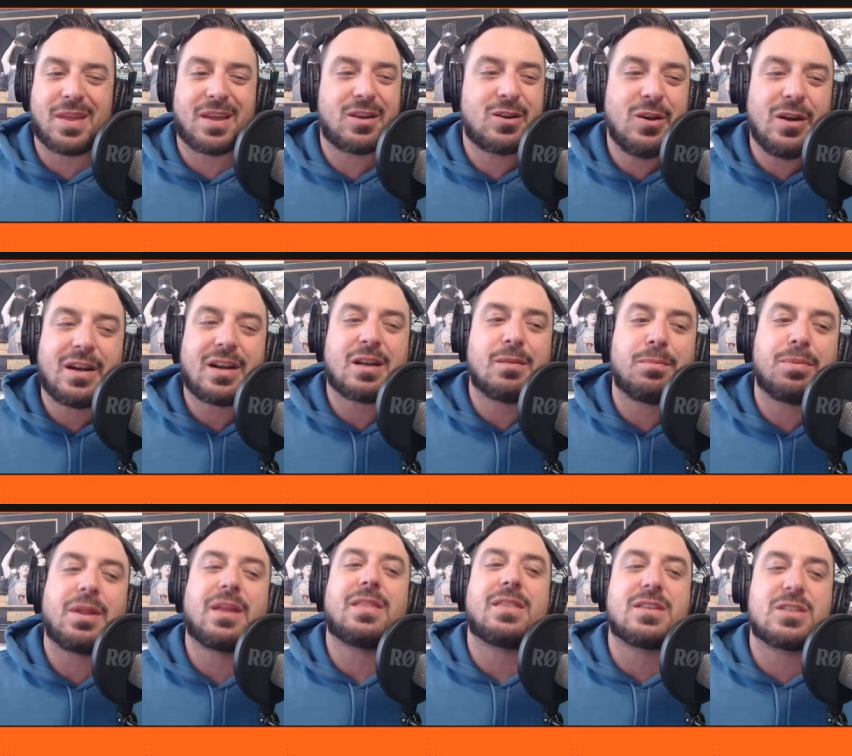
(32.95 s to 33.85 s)
They couldn't
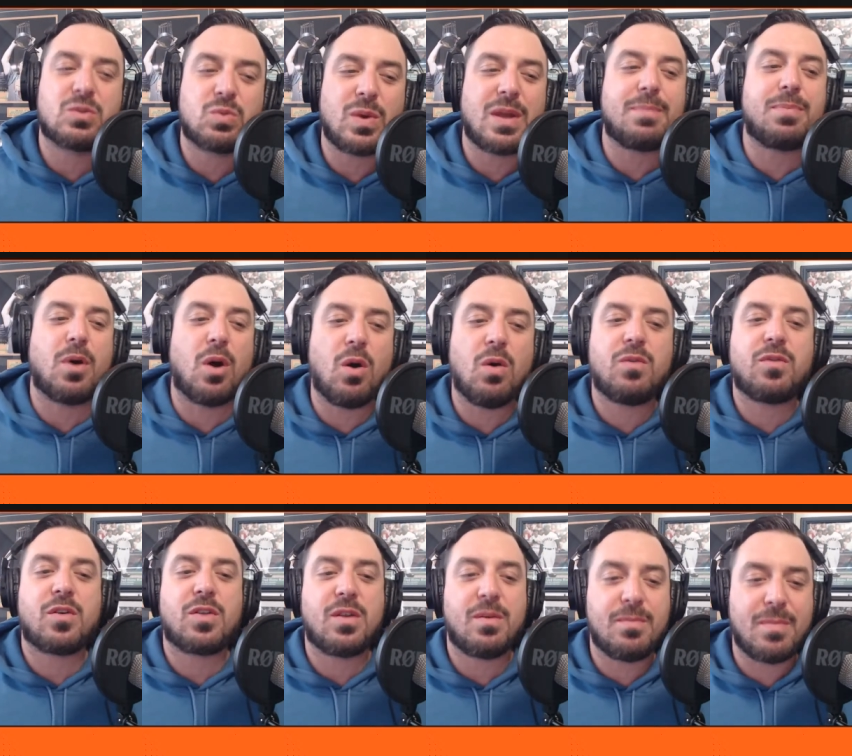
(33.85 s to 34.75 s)
complete the sweep
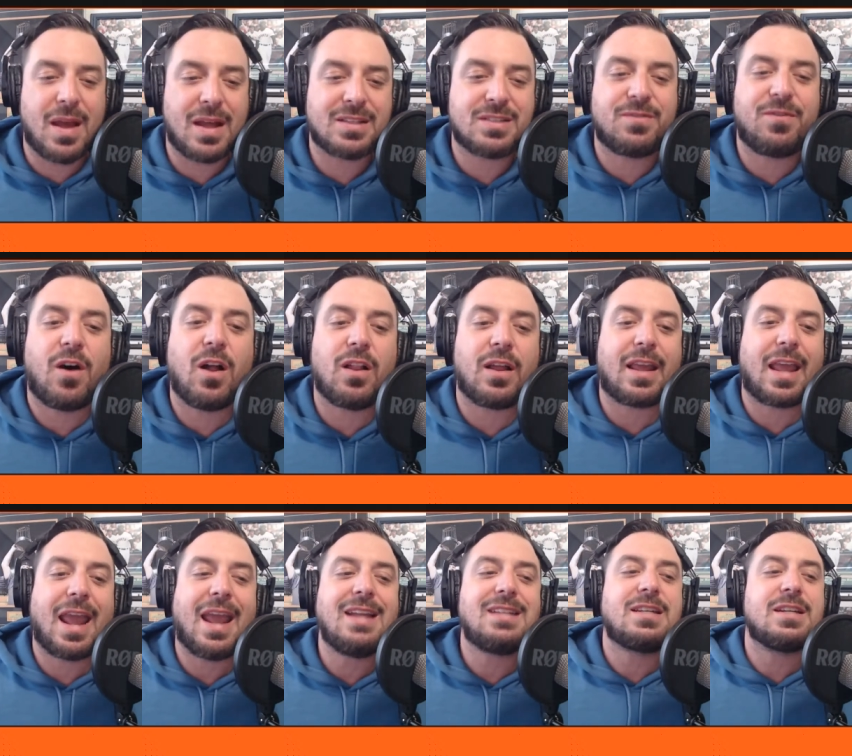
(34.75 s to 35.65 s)
over the Mets,
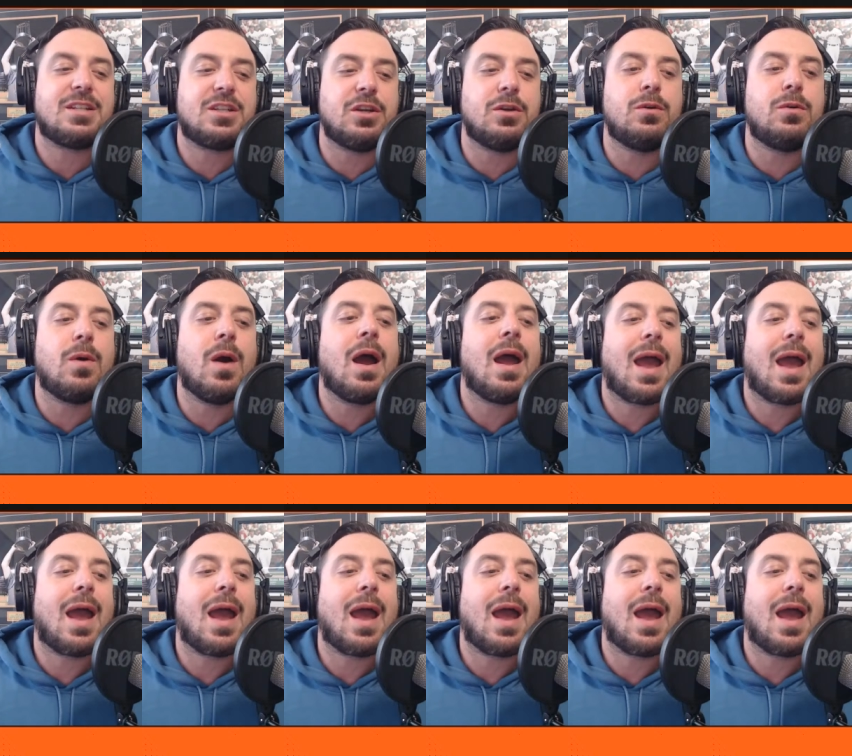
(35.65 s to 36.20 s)
falling 8-2